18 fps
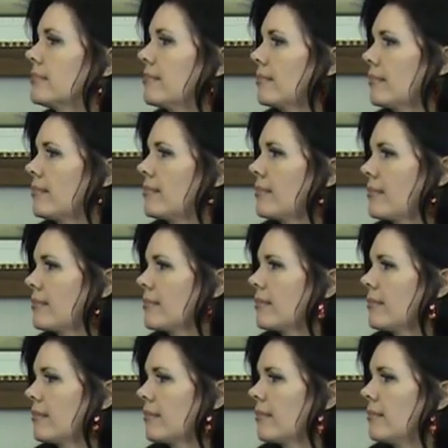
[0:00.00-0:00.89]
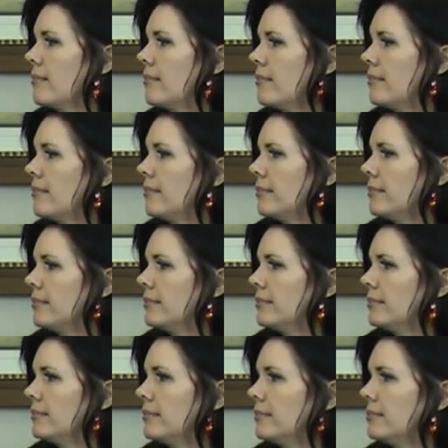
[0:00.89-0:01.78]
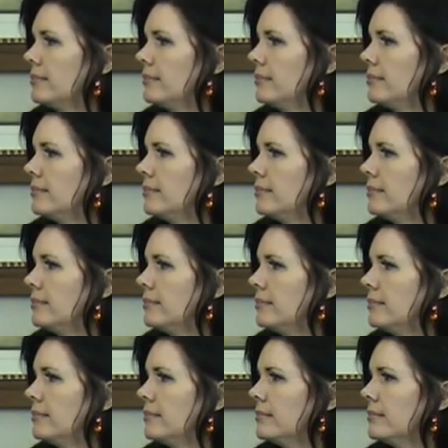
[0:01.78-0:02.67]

(silent)